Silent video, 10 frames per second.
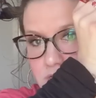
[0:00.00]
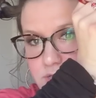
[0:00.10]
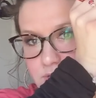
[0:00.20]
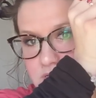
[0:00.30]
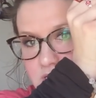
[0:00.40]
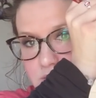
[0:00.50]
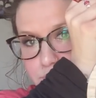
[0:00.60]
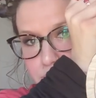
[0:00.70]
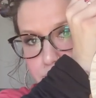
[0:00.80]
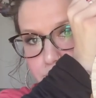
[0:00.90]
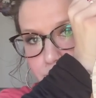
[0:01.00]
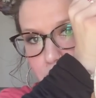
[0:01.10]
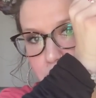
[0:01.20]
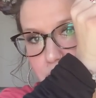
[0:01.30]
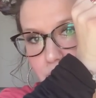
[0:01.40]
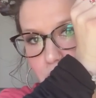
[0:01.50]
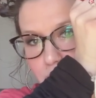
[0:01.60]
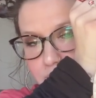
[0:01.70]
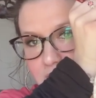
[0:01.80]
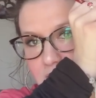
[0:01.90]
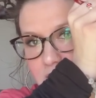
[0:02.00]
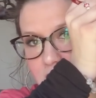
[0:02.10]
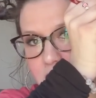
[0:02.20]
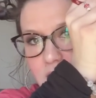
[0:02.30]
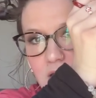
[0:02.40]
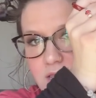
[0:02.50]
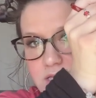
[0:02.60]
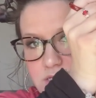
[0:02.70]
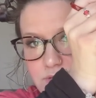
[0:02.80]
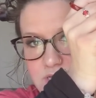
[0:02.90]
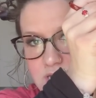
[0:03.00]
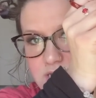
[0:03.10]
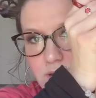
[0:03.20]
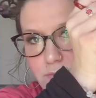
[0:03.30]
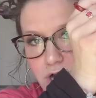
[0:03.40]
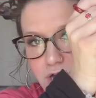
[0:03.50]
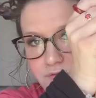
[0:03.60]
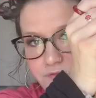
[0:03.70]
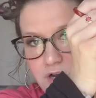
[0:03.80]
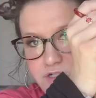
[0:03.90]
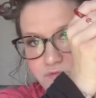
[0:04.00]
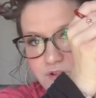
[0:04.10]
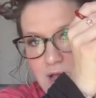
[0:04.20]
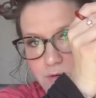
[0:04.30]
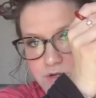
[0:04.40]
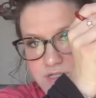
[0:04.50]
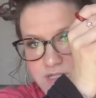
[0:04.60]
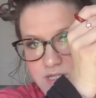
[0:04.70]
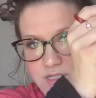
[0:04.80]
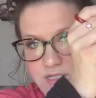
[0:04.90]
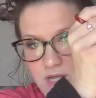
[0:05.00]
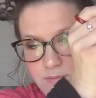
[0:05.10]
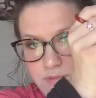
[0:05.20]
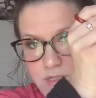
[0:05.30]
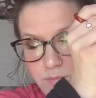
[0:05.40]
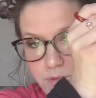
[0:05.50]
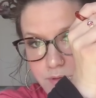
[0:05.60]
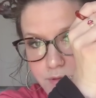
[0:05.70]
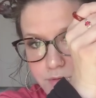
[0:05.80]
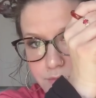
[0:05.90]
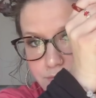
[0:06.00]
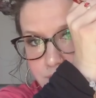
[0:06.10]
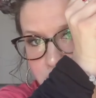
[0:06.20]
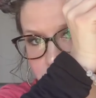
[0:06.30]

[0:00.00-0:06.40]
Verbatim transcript: This one says bloom where you are planted. This one says market fresh flowers, seed stems, blooms.